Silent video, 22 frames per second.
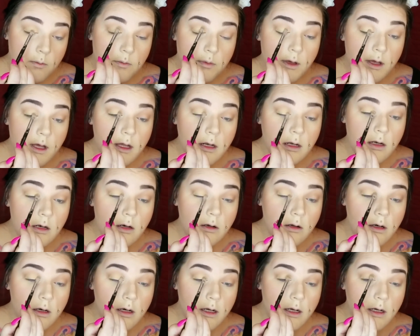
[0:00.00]
Pat it
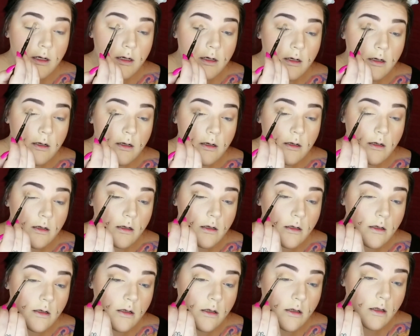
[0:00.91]
on there.
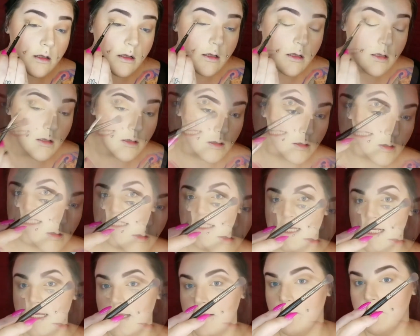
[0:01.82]
Take that
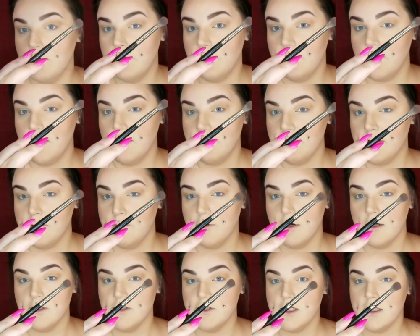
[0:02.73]
same fluffy
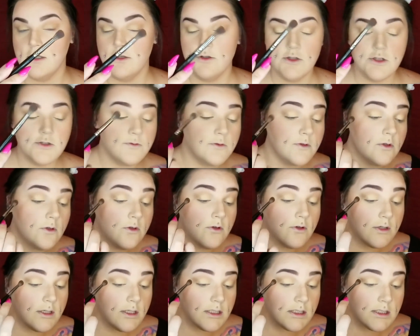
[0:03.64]
brush I used for the
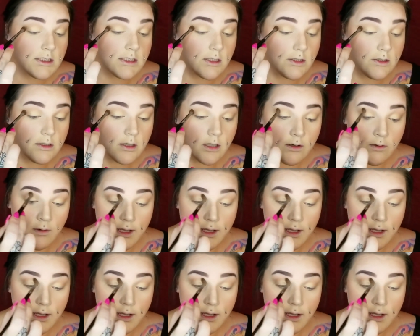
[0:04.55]
crease, no